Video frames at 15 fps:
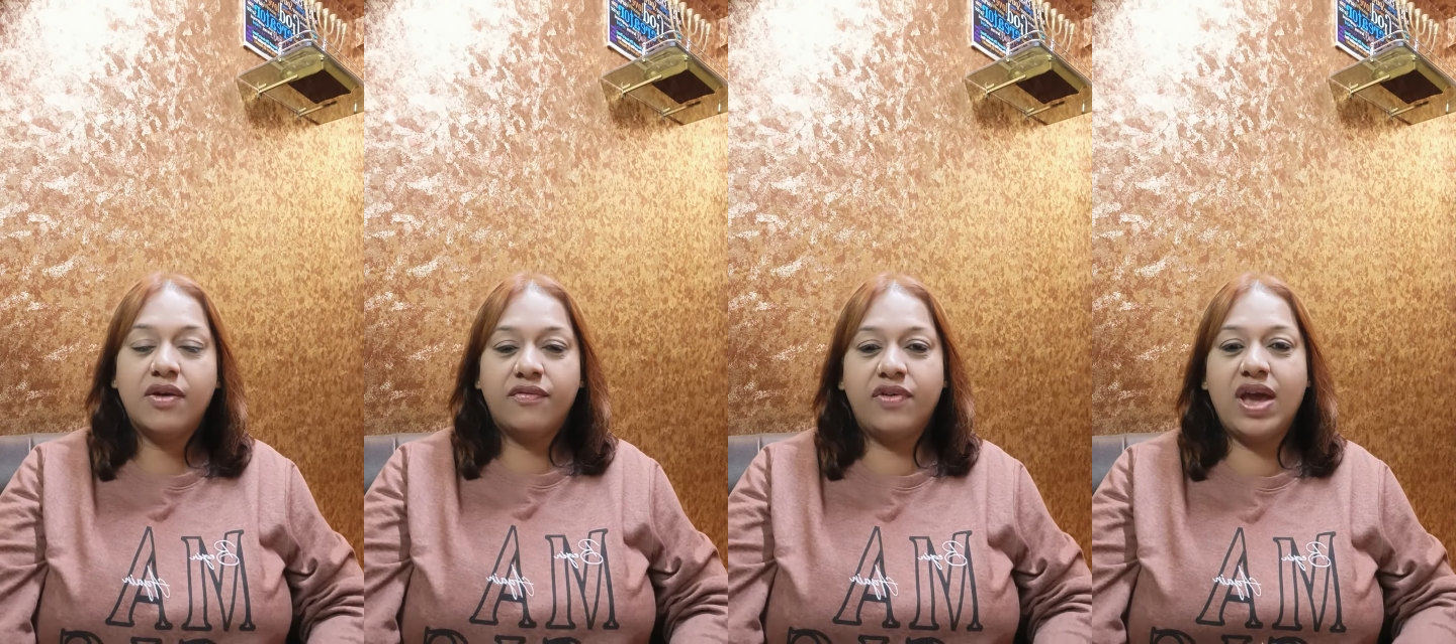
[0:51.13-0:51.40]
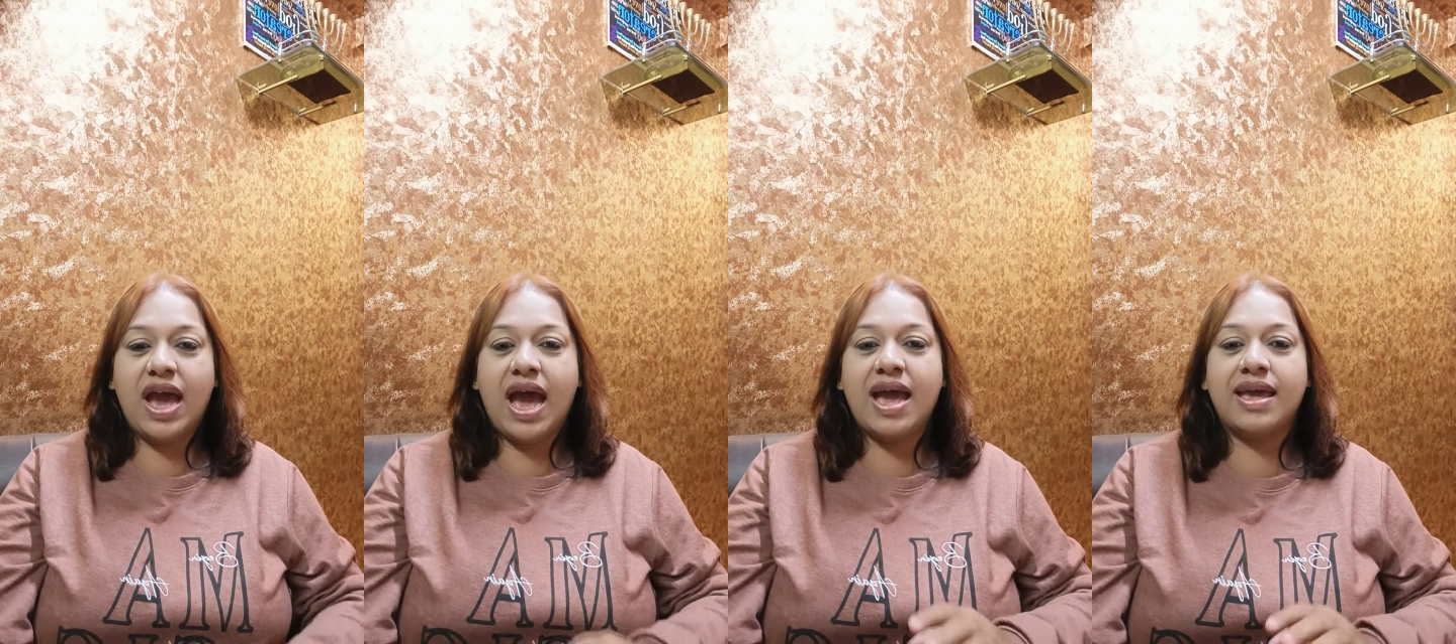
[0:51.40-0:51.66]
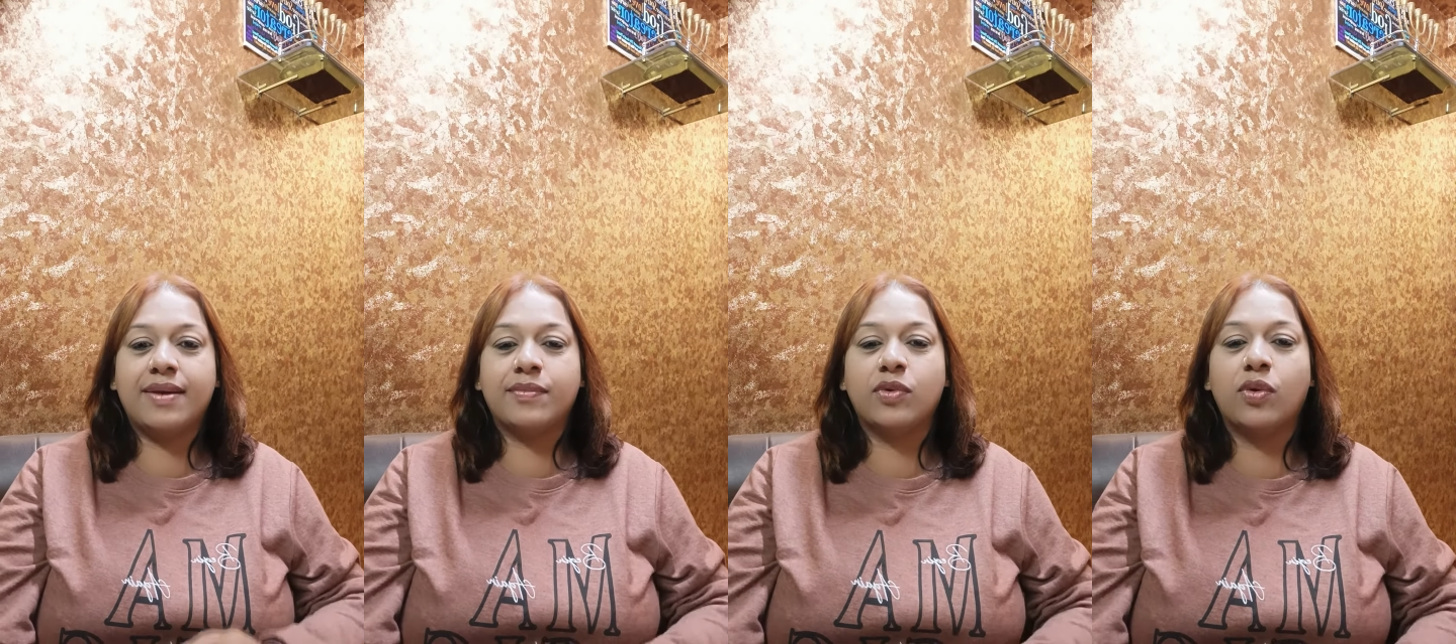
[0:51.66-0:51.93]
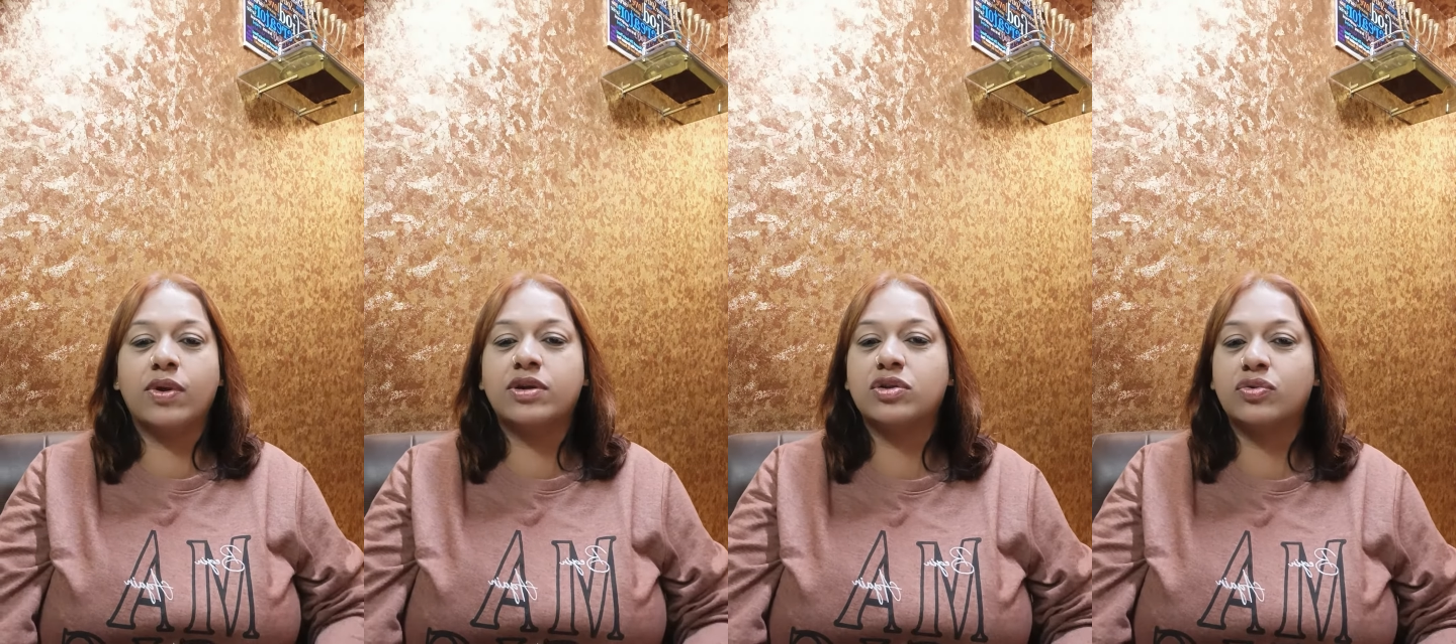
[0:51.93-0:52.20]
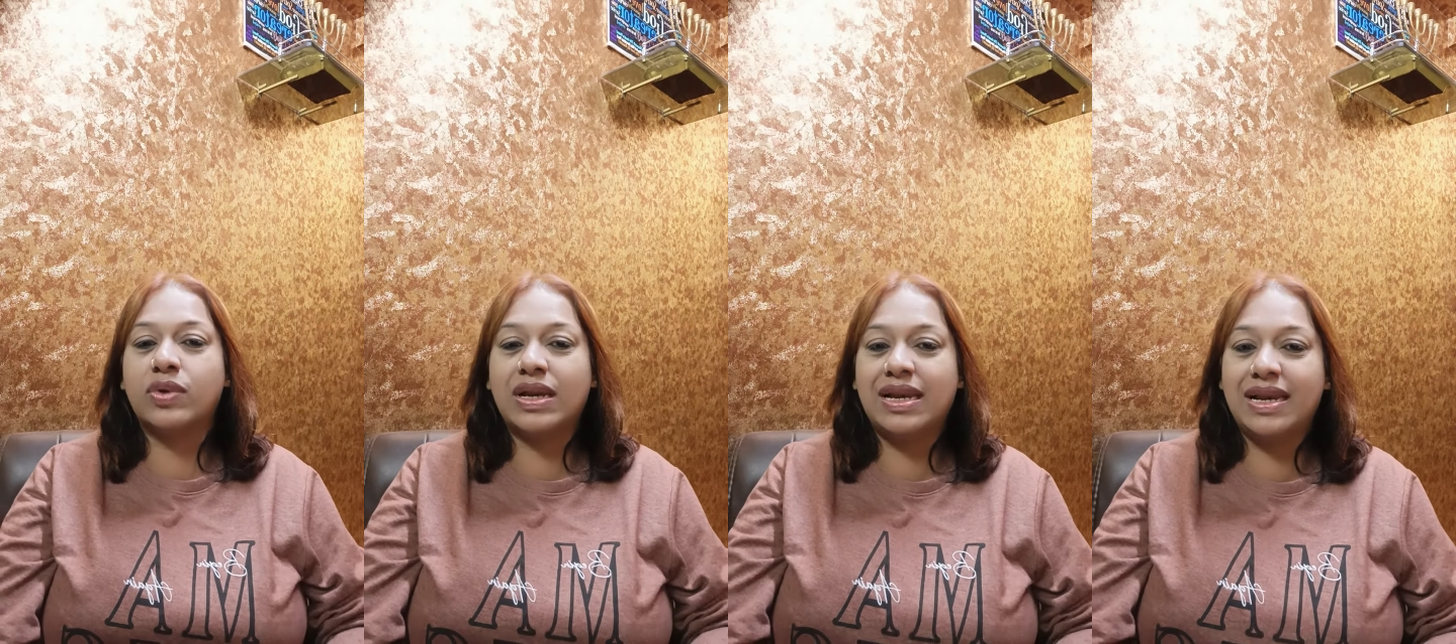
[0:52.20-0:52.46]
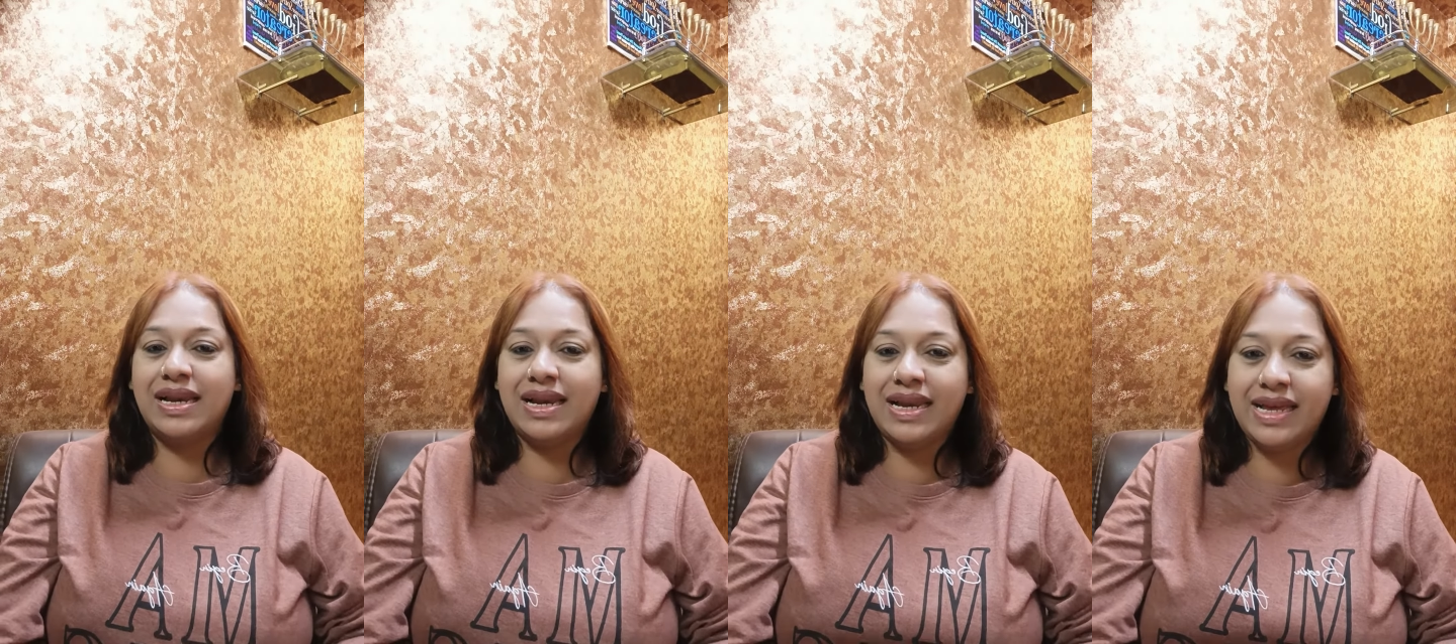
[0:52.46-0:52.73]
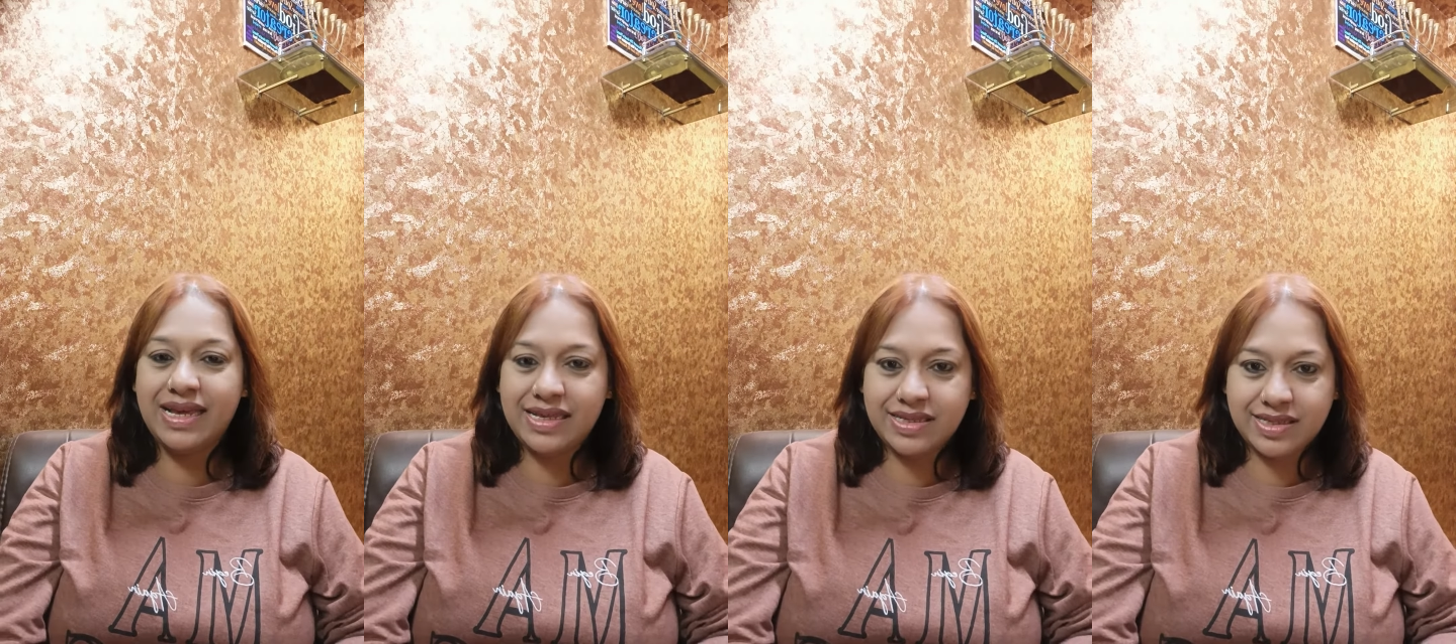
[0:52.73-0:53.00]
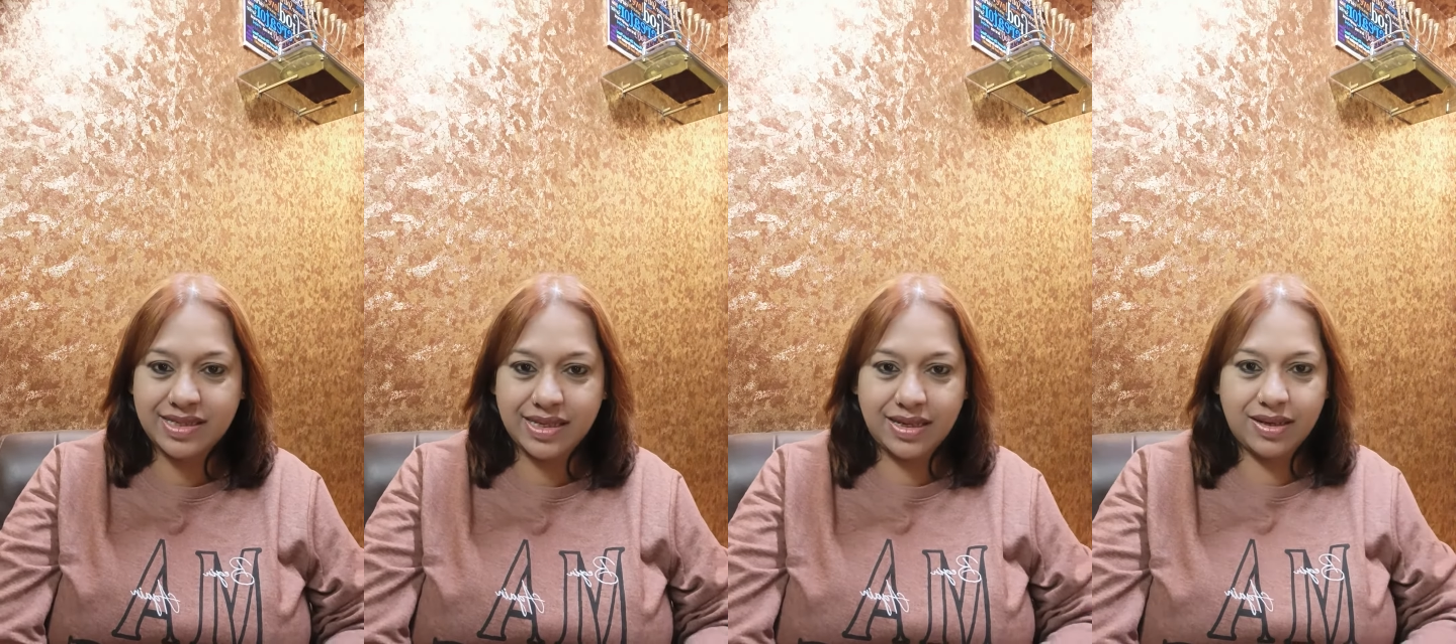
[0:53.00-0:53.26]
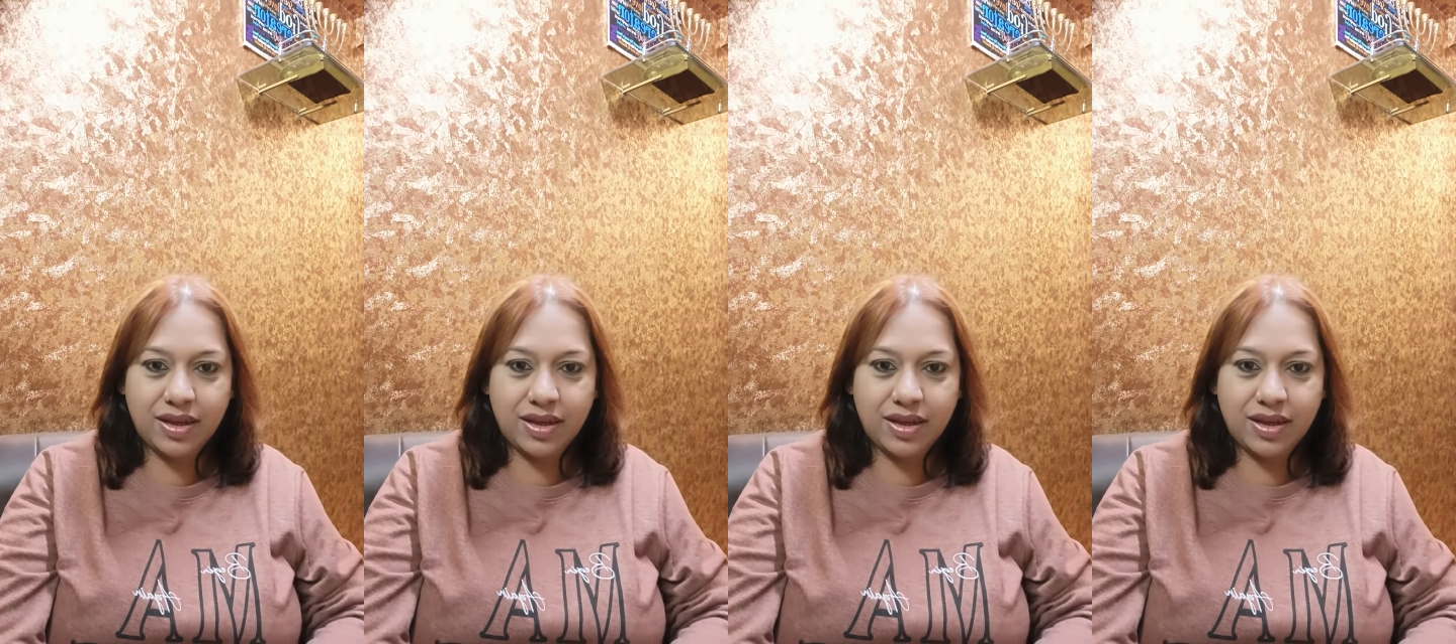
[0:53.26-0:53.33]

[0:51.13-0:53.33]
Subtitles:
where I am going to release